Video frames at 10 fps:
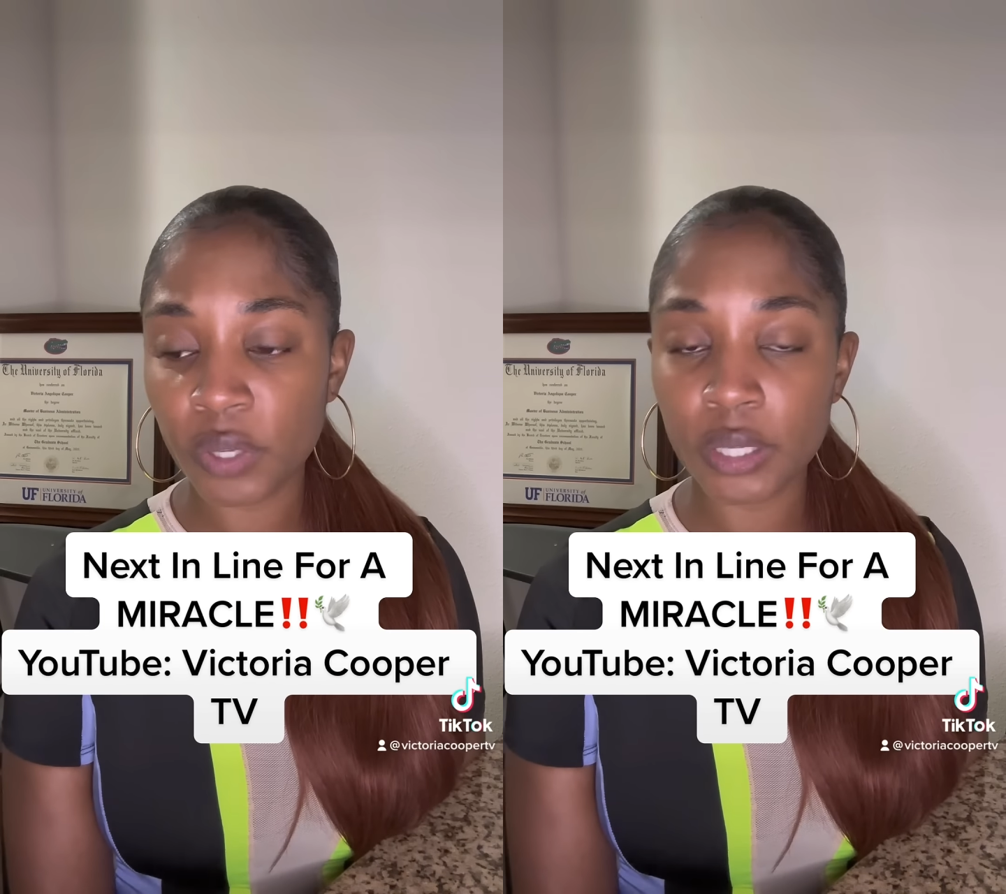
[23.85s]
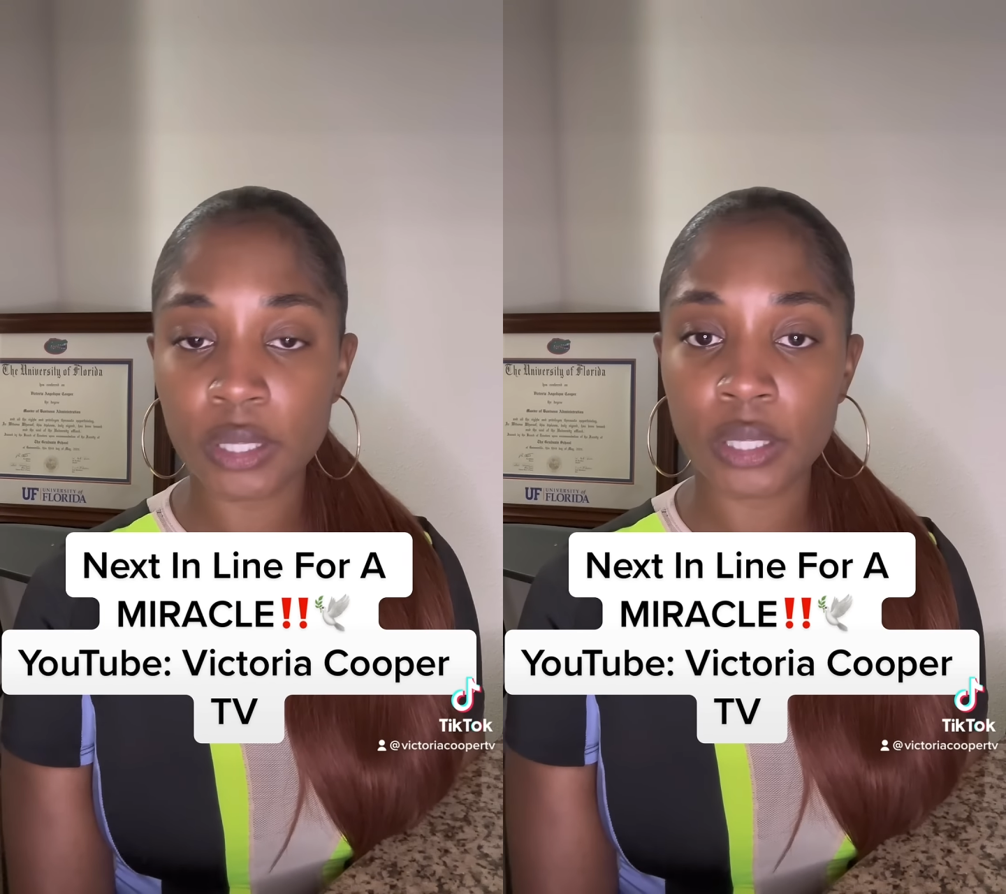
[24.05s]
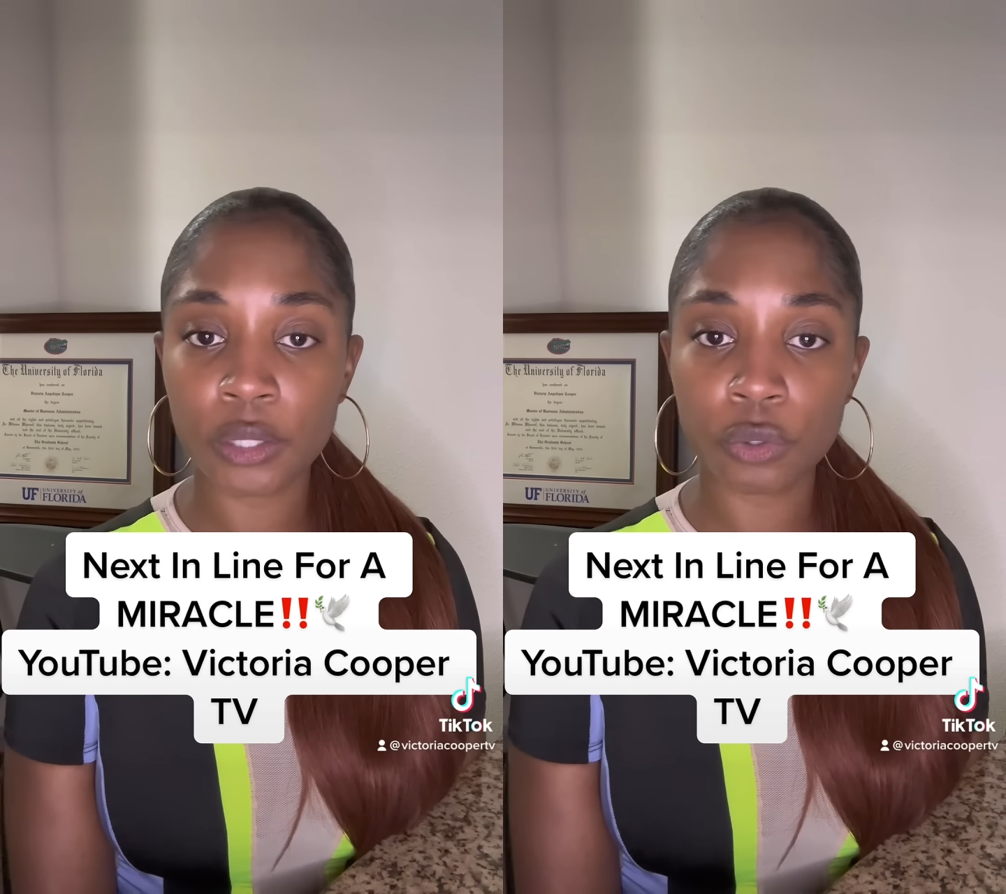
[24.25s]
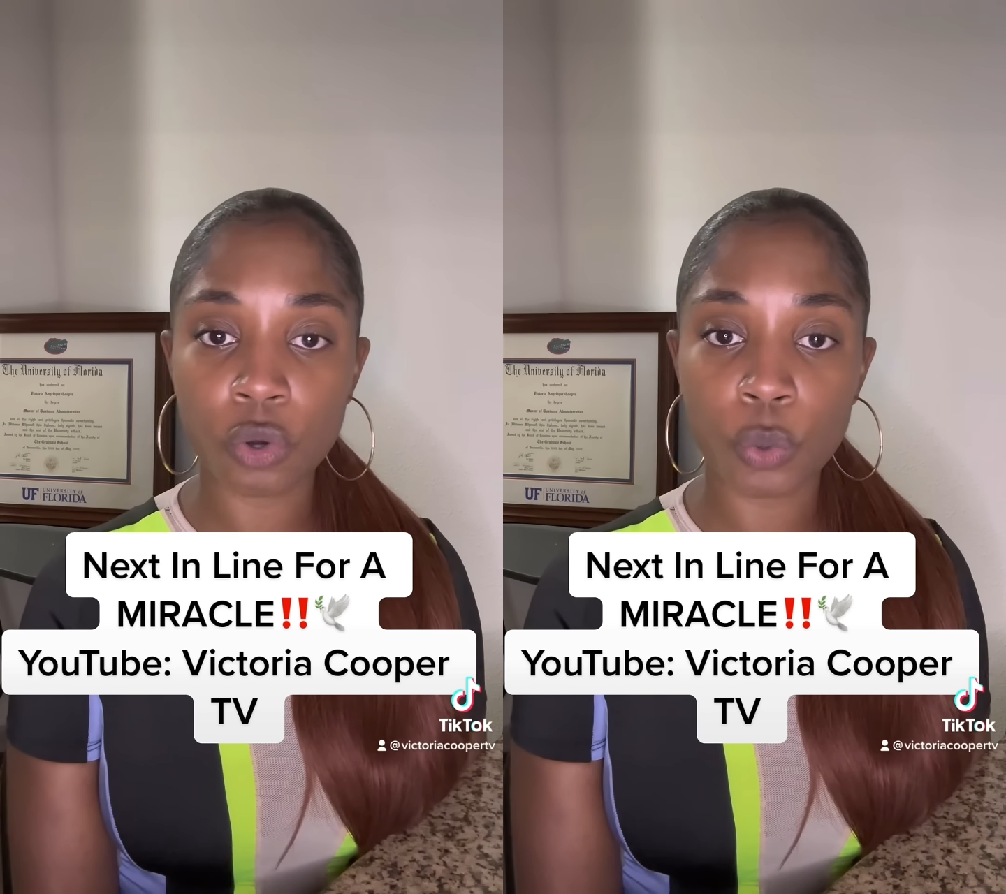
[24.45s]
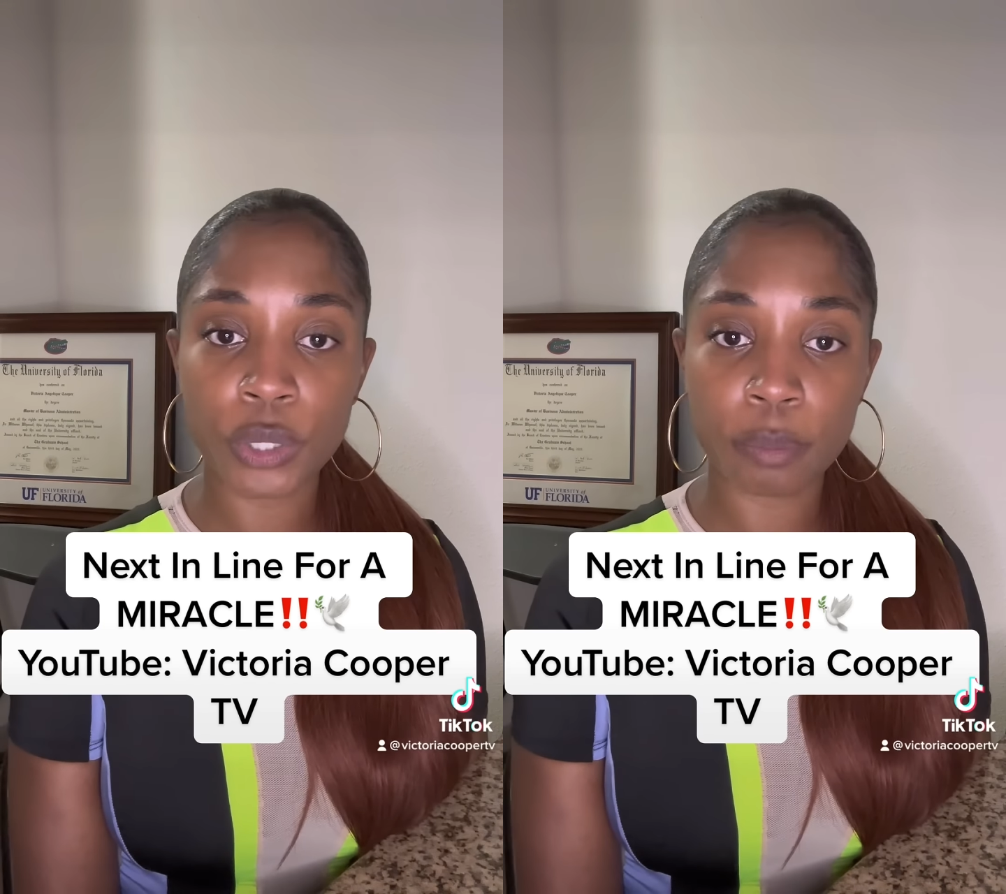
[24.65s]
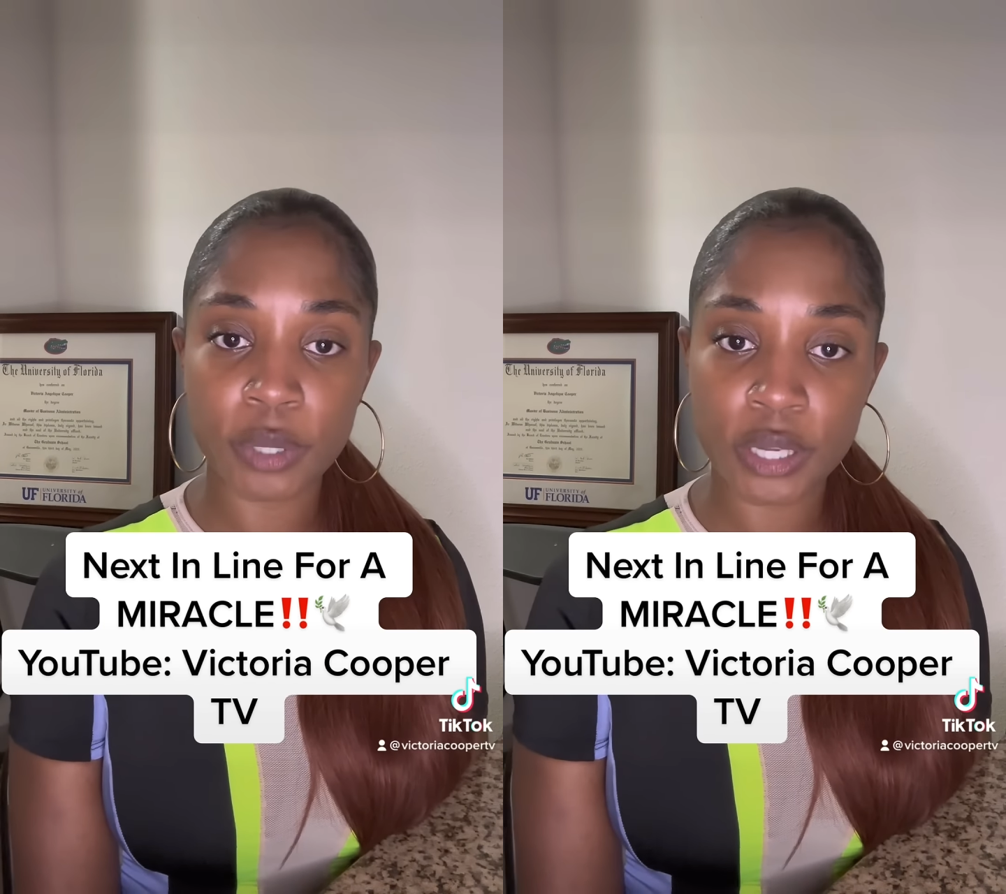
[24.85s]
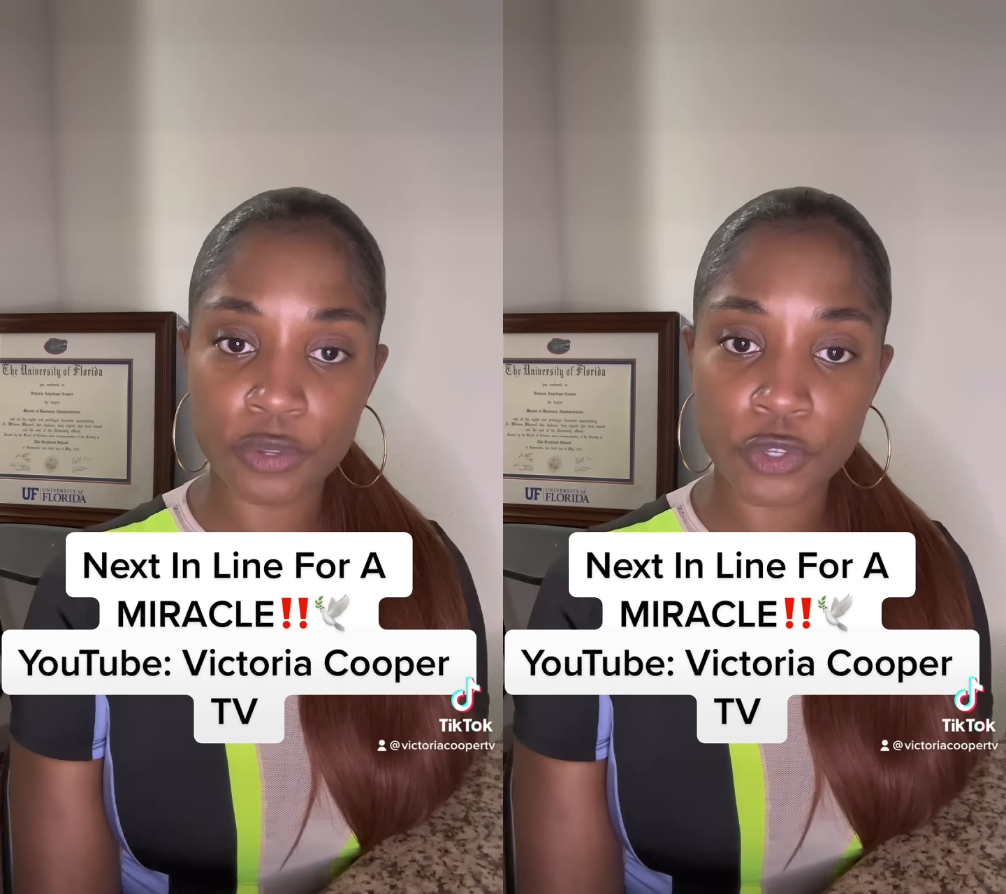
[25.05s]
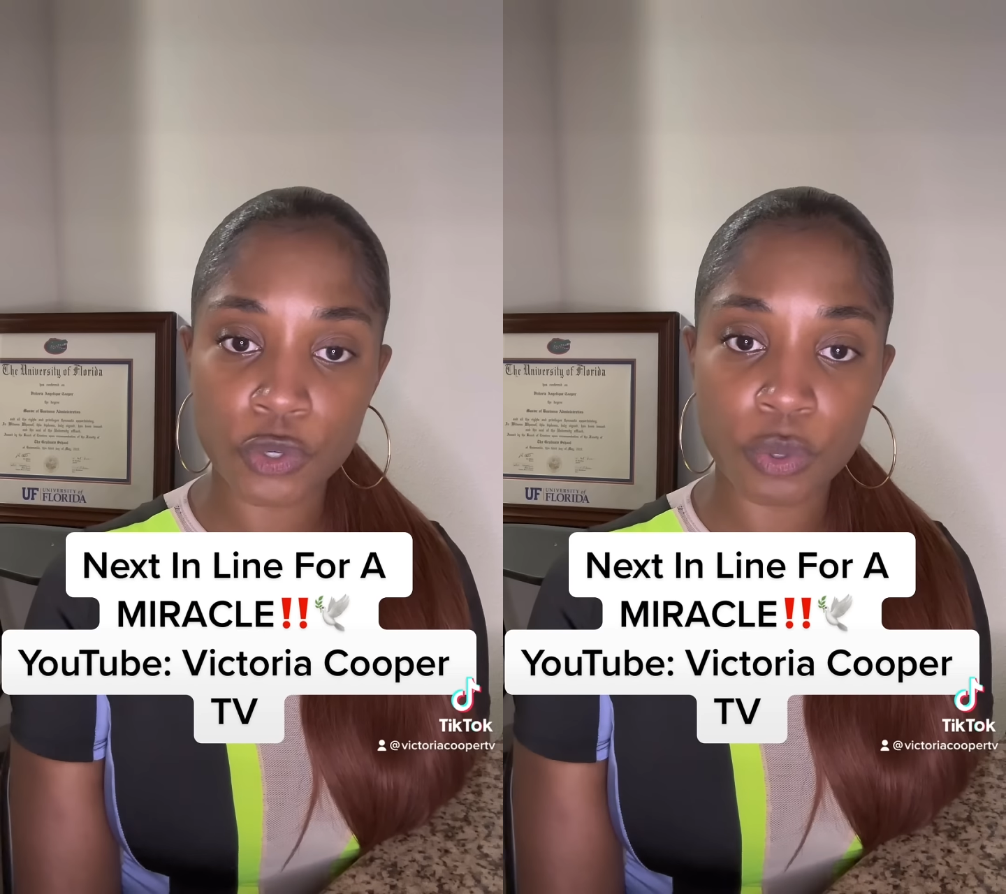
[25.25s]
thinking that they're going up
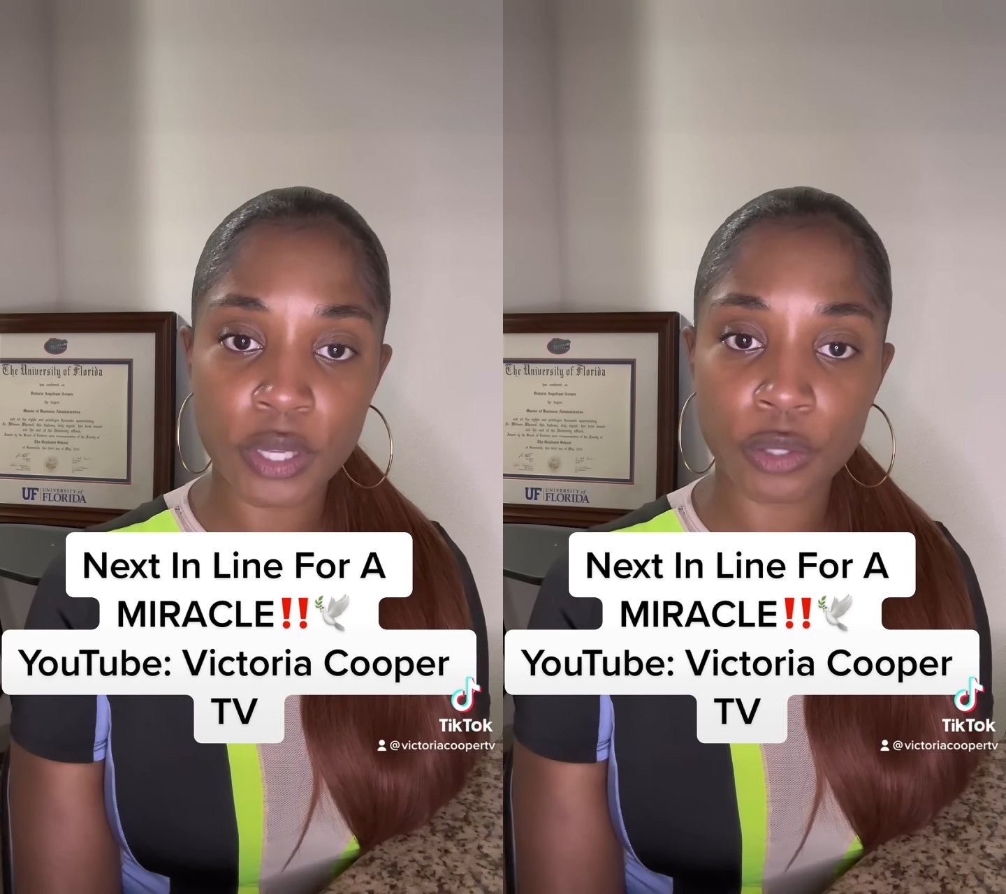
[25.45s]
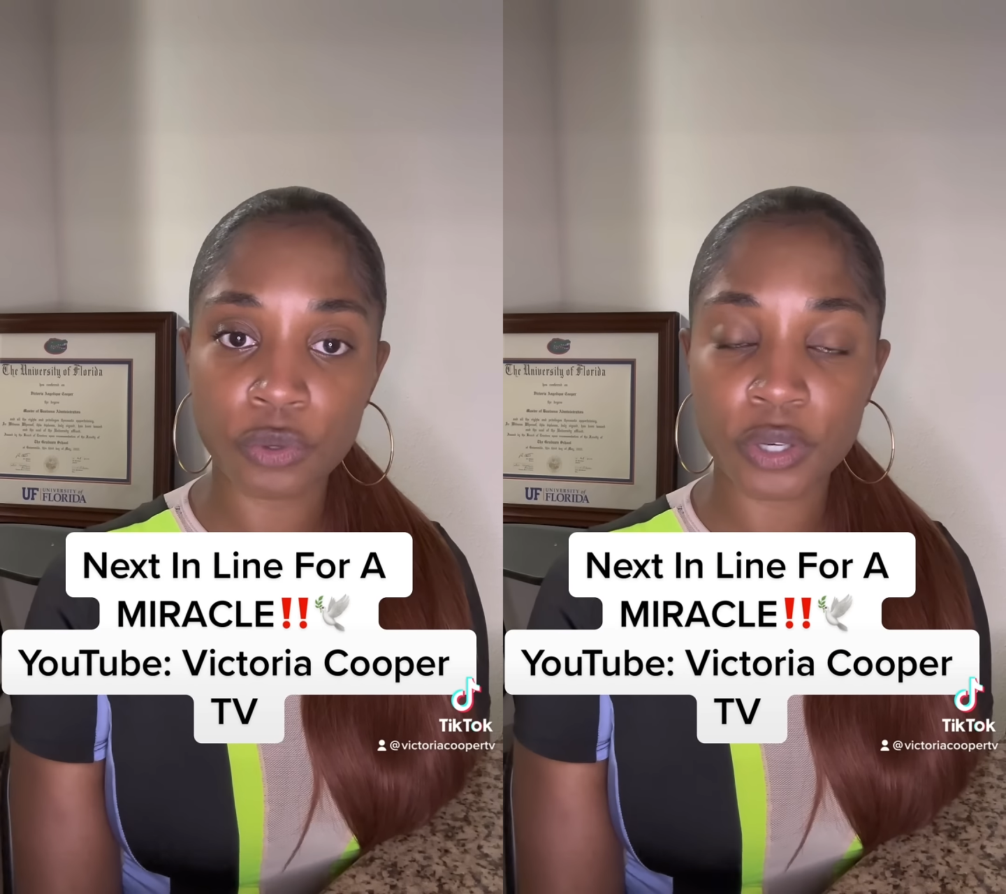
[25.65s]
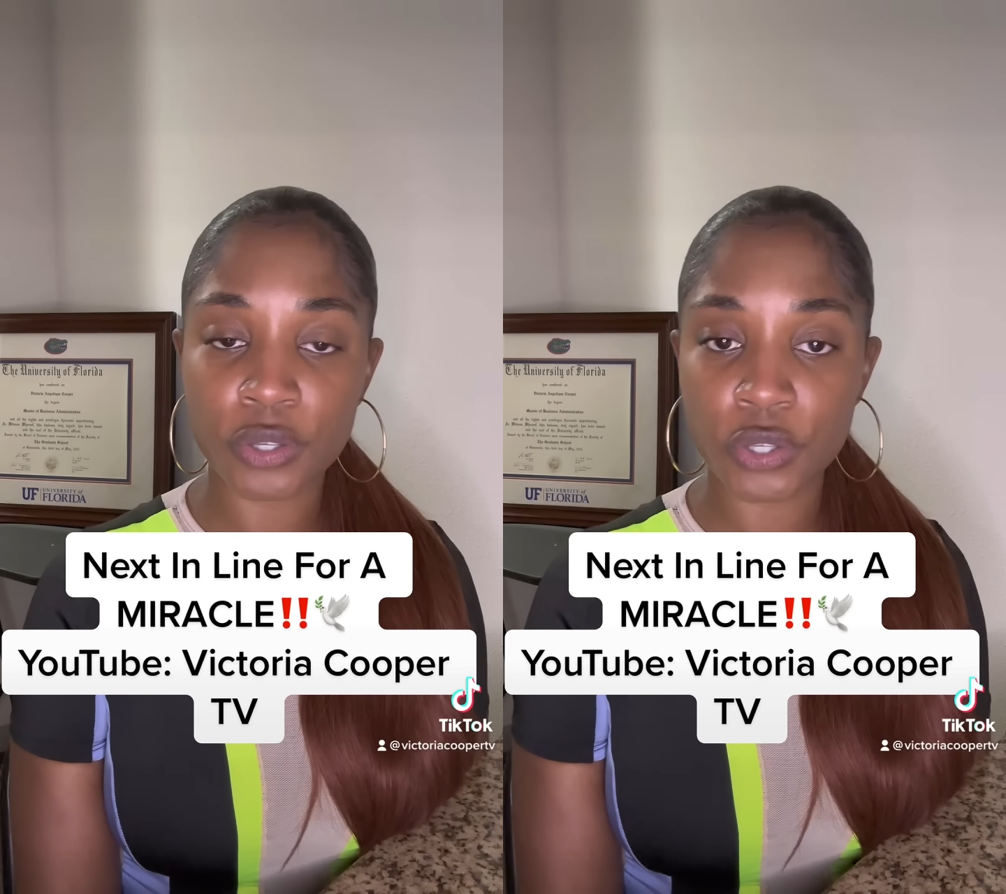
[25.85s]
against you and that they're going